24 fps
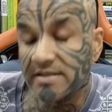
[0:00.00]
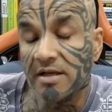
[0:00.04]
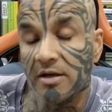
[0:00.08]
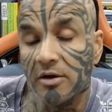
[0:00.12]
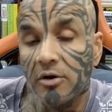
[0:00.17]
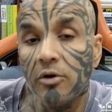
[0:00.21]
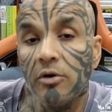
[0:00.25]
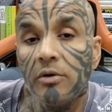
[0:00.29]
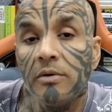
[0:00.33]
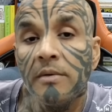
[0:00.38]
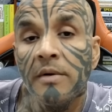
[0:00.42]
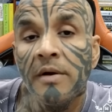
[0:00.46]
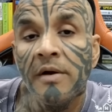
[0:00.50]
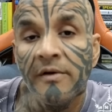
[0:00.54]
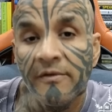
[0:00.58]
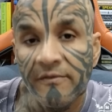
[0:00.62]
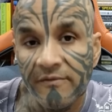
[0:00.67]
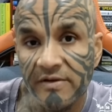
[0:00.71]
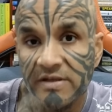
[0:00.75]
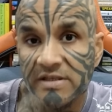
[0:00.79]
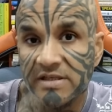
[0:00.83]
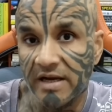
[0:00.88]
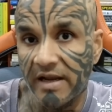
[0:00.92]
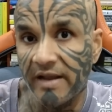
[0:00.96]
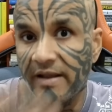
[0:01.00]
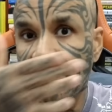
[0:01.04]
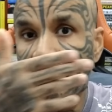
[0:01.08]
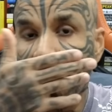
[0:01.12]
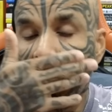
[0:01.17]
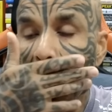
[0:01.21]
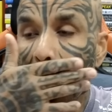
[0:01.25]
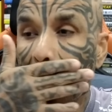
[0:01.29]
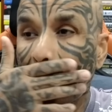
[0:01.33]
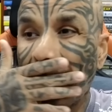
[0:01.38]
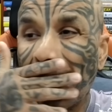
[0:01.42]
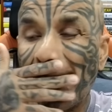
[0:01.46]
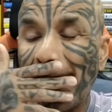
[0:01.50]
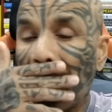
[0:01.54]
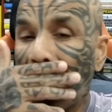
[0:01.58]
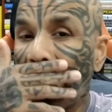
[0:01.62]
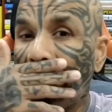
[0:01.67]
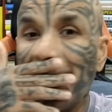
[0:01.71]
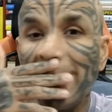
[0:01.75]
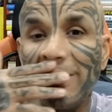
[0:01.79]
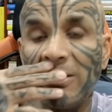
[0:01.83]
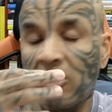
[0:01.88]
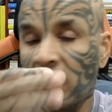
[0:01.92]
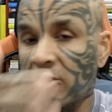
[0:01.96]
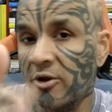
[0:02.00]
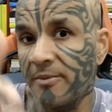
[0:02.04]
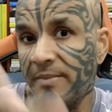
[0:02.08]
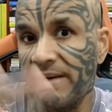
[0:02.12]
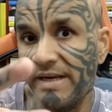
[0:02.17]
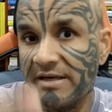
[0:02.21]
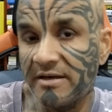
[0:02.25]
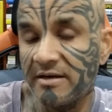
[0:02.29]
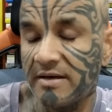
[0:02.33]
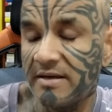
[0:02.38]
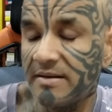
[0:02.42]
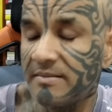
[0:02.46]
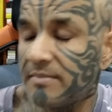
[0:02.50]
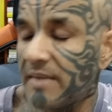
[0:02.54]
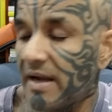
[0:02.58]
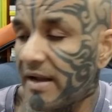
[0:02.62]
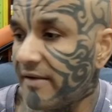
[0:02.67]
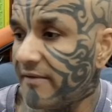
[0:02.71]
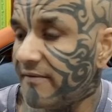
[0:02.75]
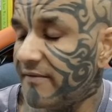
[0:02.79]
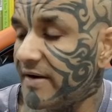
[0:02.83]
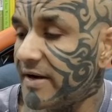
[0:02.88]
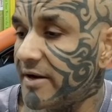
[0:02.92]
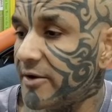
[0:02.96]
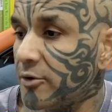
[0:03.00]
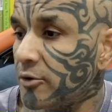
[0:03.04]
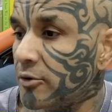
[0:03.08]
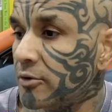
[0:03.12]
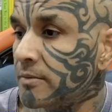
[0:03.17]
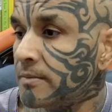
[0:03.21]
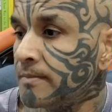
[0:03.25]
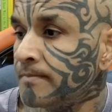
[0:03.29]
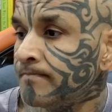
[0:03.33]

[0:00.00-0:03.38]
ago, which I uh, documented in my video,